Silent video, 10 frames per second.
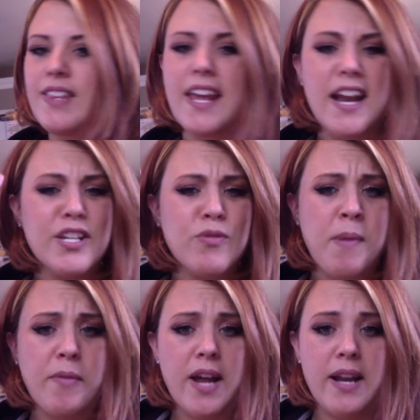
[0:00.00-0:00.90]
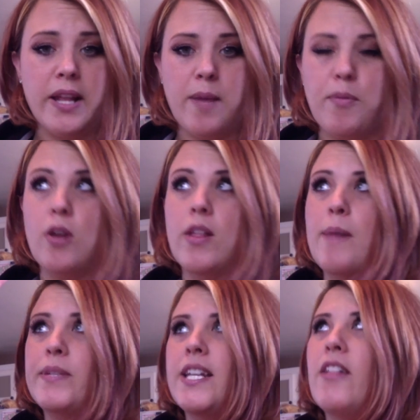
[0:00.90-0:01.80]
And I just remember it had like a
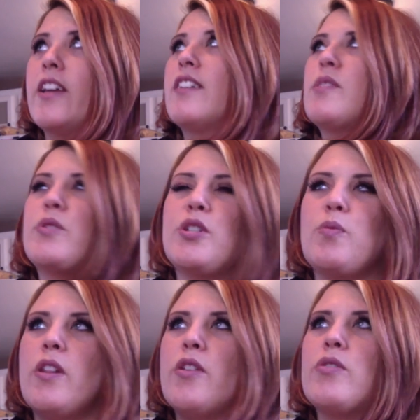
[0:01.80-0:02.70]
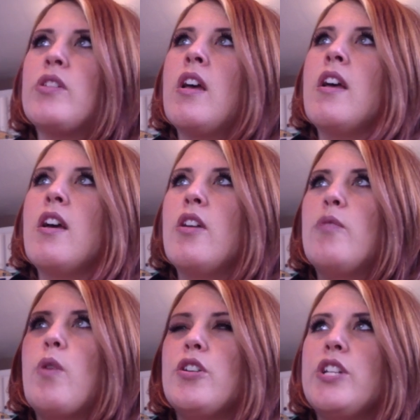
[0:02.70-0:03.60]
burlap ceiling, because it was just one of those
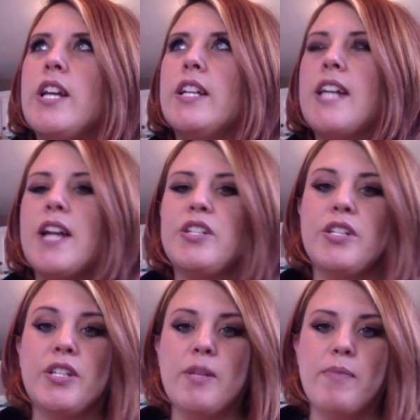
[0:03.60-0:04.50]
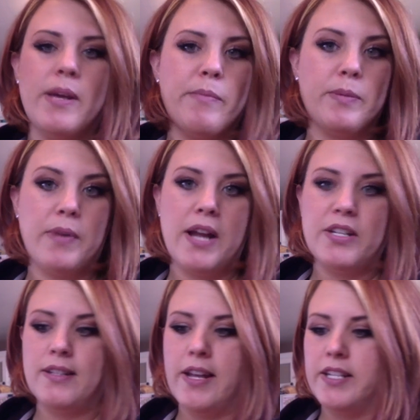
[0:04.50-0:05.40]
where she attached it to the beams, but I
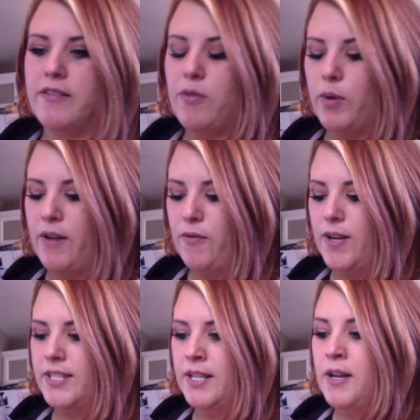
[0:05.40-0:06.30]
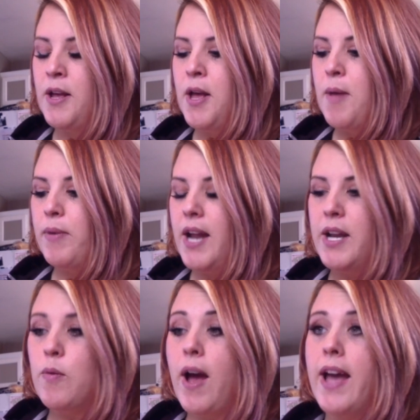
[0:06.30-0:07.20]
just liked it for whatever reason. But
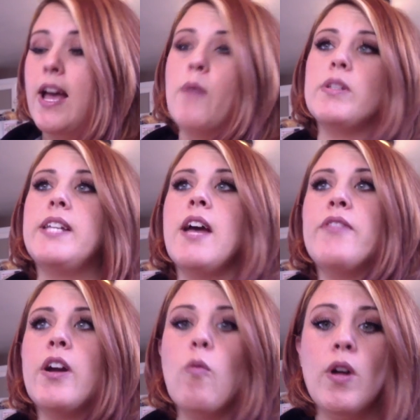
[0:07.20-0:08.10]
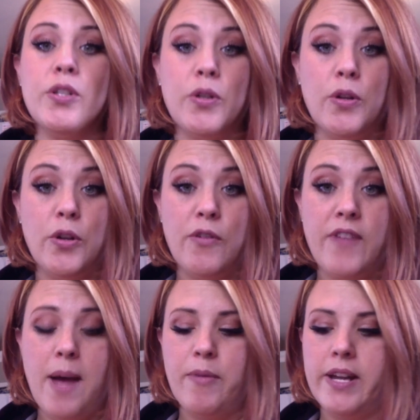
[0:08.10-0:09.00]
anyway, I was down there once on a little
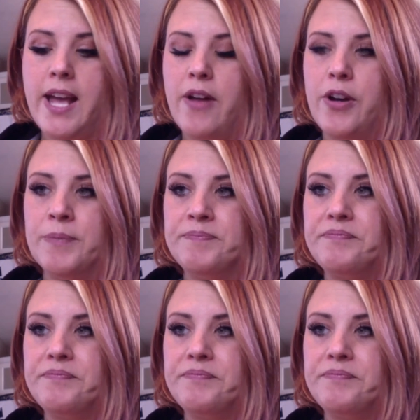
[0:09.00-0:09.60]
fabric counter,